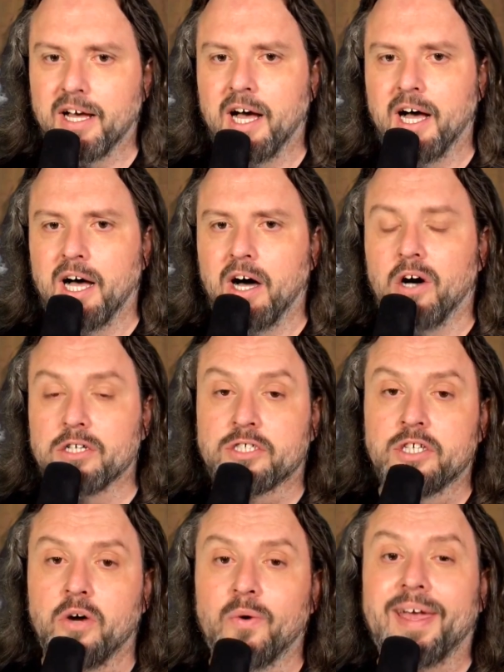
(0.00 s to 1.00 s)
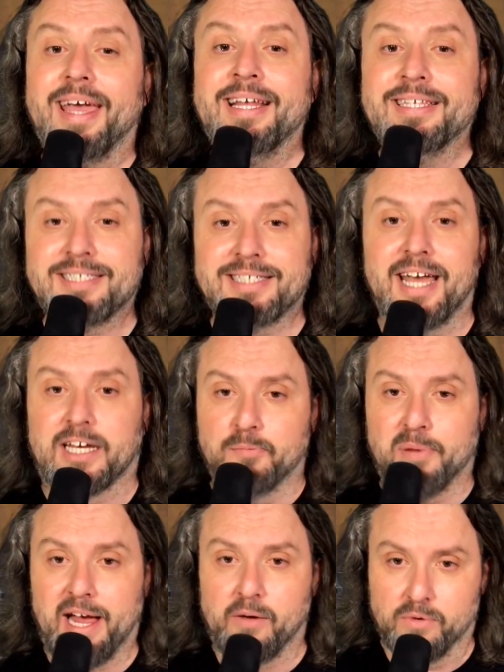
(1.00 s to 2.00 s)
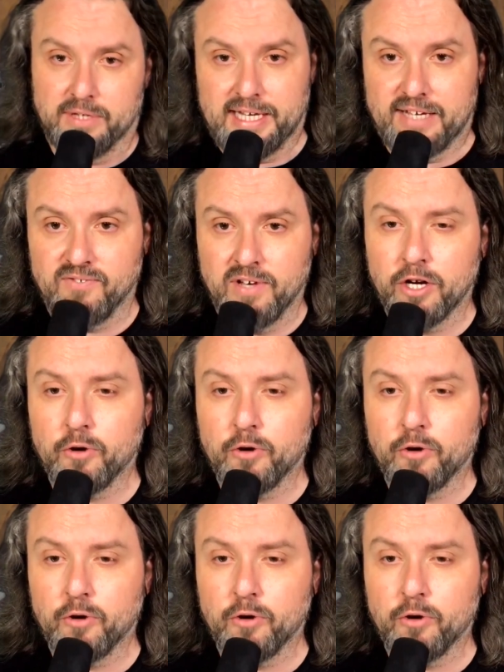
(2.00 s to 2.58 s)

Also, insect bite relief.